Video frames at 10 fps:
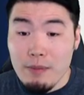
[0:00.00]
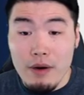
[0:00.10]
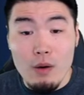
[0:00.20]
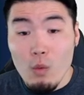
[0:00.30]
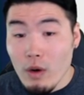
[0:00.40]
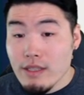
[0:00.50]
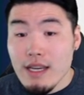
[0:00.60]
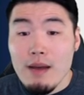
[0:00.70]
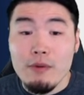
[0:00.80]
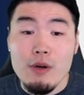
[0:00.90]
part 1
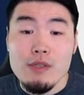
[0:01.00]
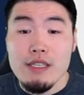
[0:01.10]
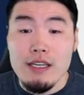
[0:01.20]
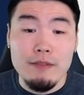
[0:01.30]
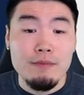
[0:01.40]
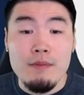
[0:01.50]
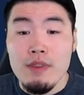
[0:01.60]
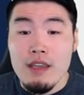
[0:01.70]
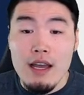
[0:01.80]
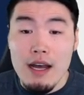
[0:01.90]
top grossing,
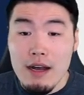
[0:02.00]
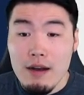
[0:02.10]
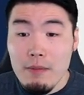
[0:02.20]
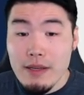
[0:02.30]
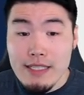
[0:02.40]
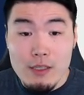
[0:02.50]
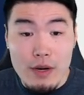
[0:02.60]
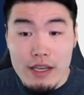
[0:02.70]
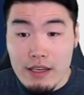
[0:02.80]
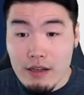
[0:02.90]
um, it says
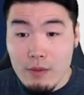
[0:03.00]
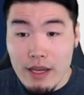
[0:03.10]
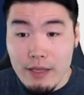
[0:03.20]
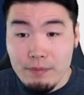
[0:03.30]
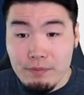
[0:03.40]
right here, right?